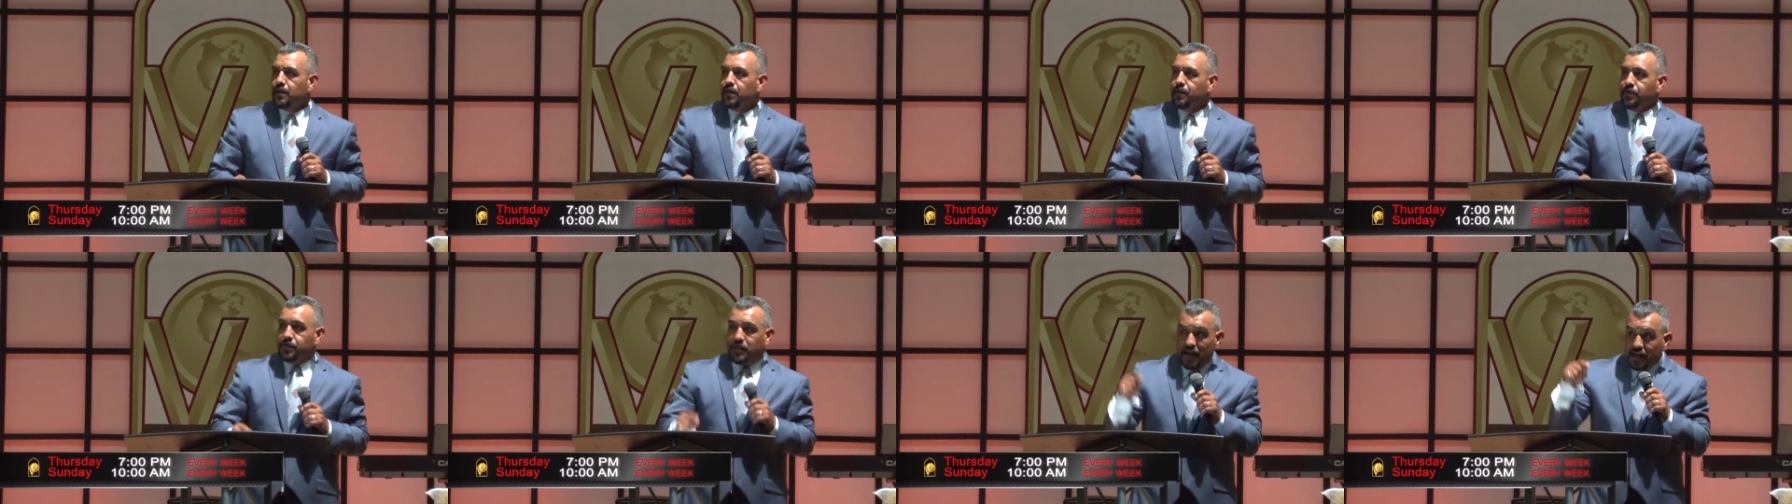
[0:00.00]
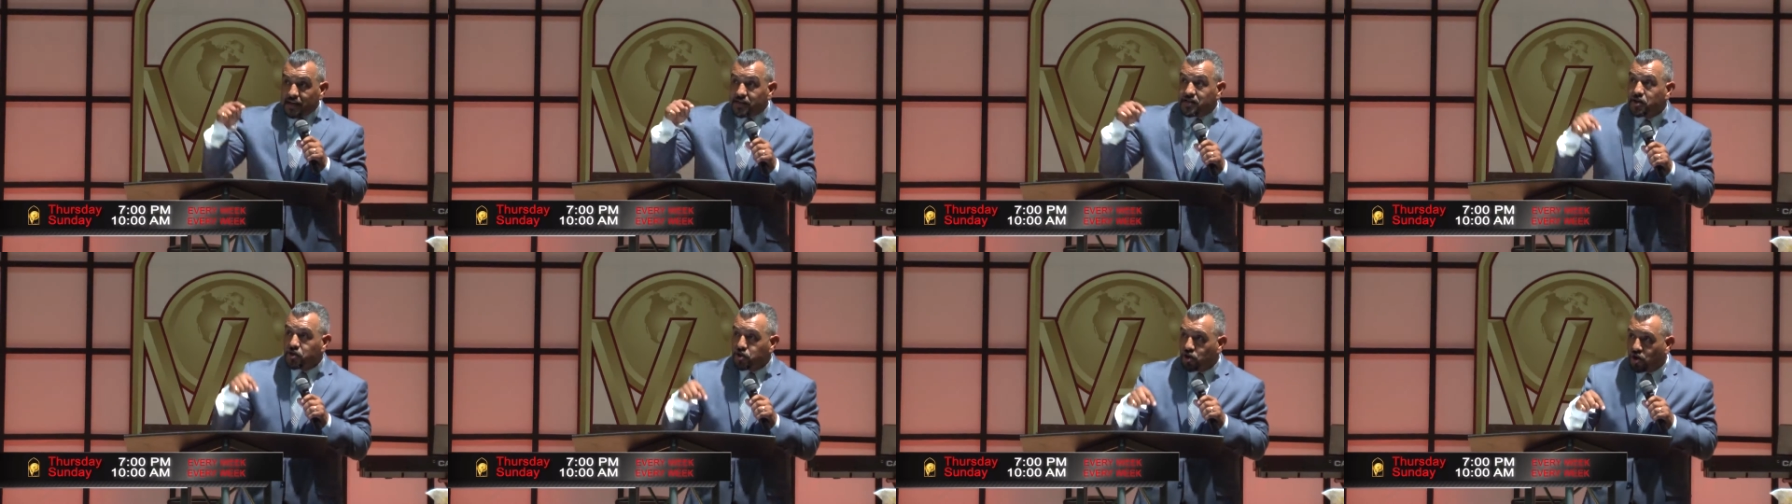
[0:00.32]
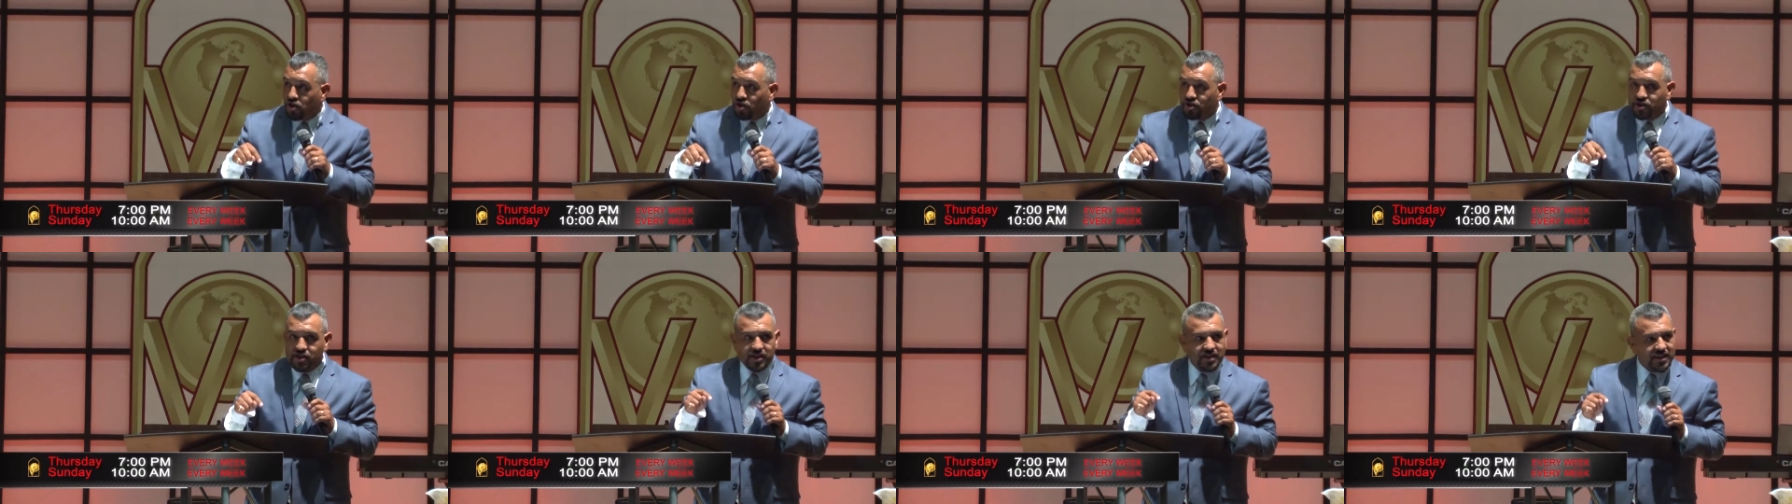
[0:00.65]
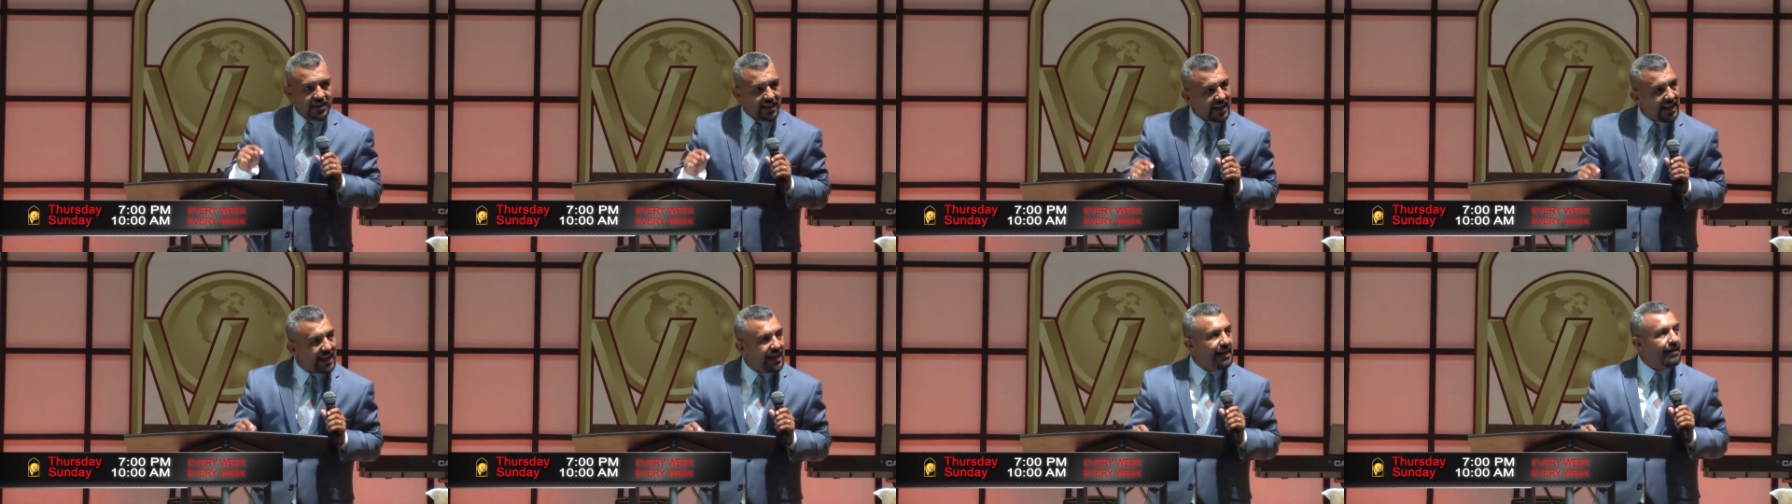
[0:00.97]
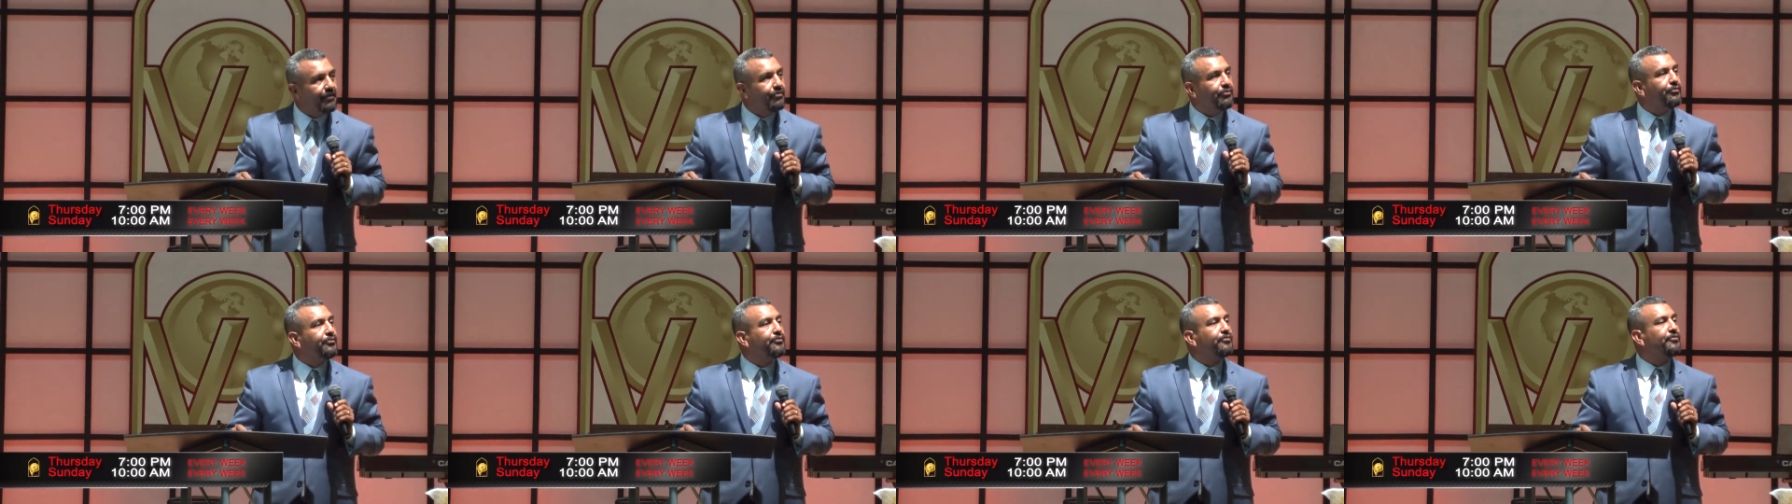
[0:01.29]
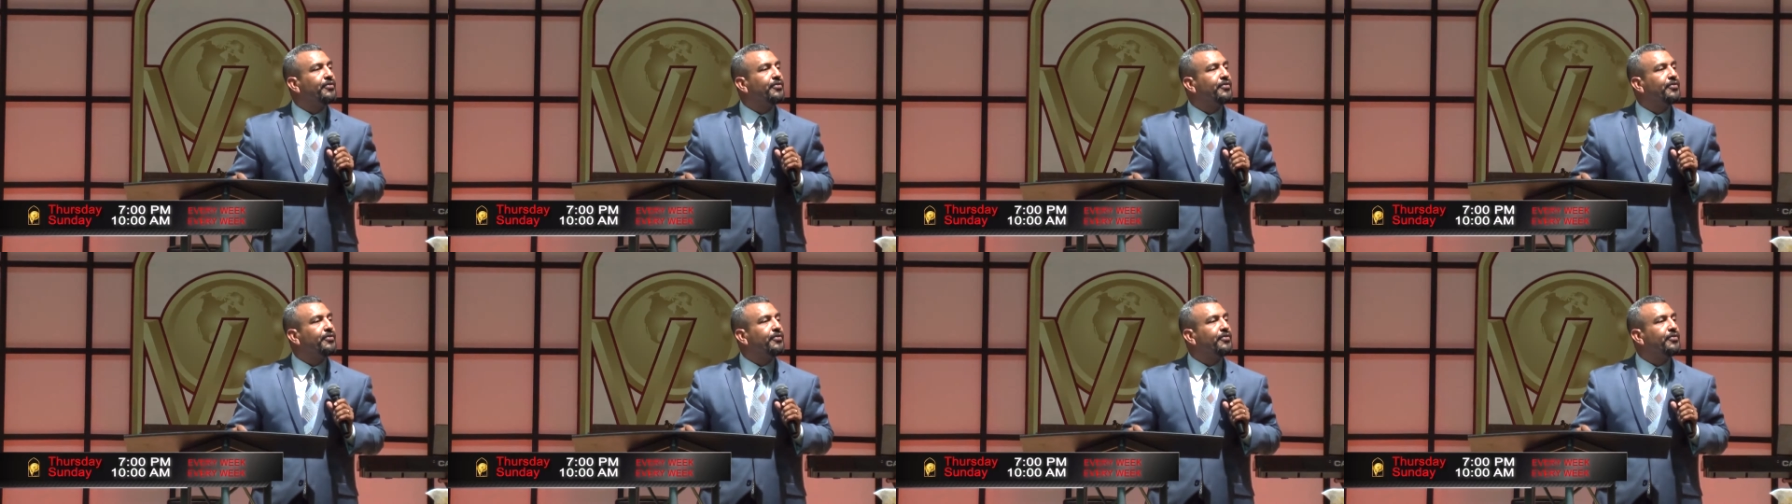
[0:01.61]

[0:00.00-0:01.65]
This is good stuff